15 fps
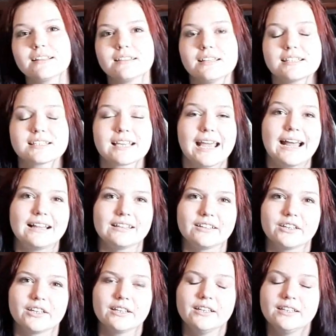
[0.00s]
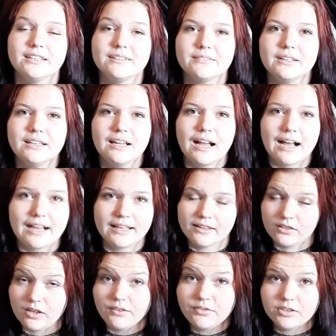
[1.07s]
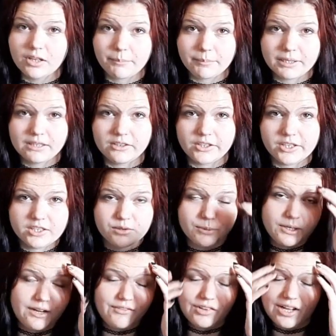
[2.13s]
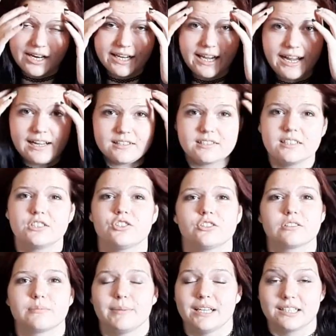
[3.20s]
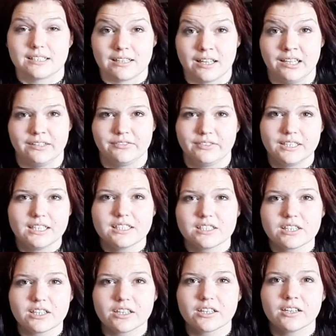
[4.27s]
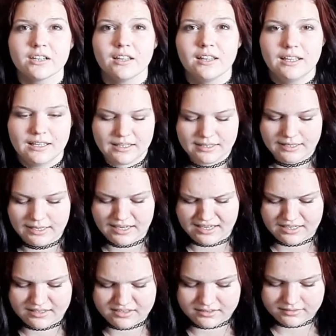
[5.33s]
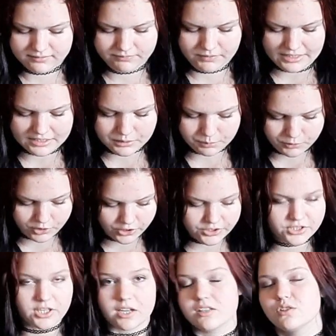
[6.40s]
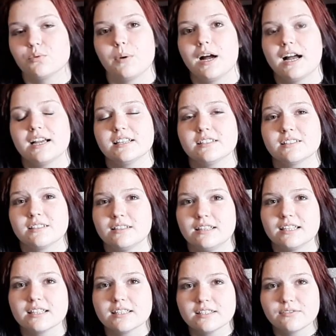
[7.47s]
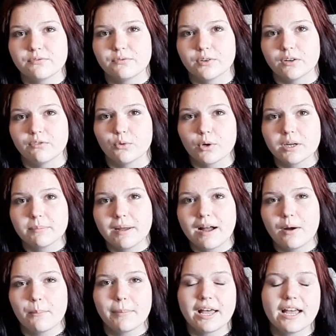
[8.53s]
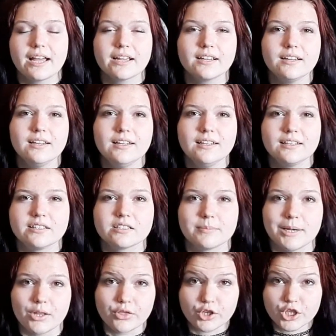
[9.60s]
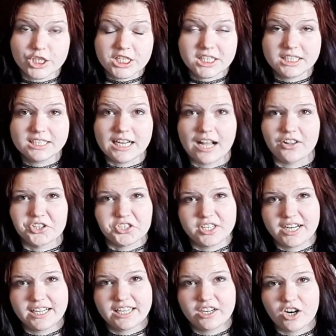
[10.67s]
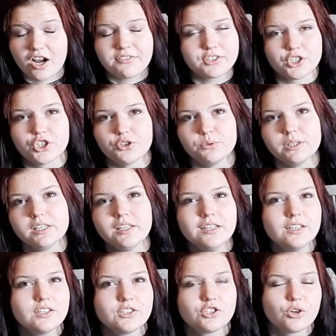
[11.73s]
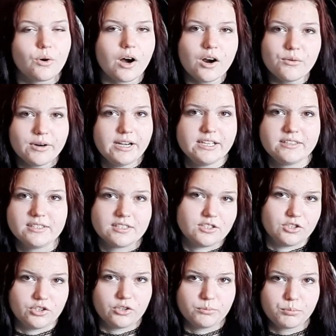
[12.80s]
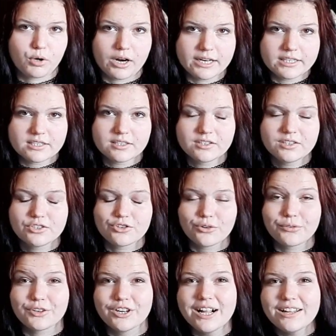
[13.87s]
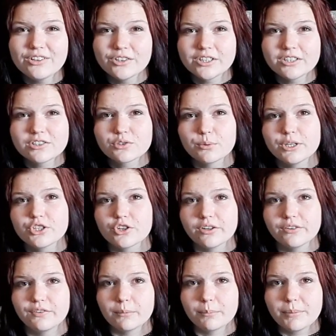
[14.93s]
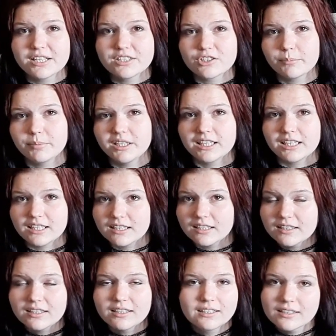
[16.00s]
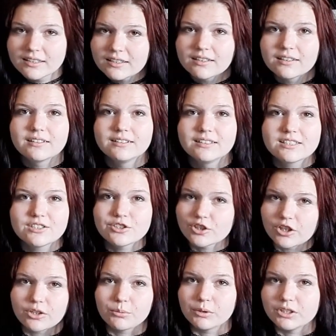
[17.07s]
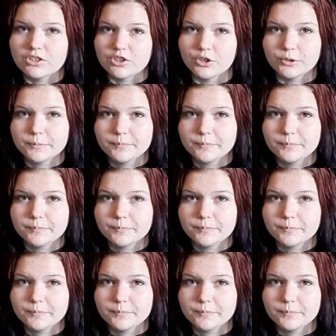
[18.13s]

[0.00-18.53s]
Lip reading: this cat litter. I love clumping litter because when you have a lot of cats, it just makes life easier, and it's good dust-wise. This, for a 40-pound bag, is about $13, and I get it off of Chewy. So already this is a good price. So if you're not looking to switch, or if your pets are picky, this is a good one too.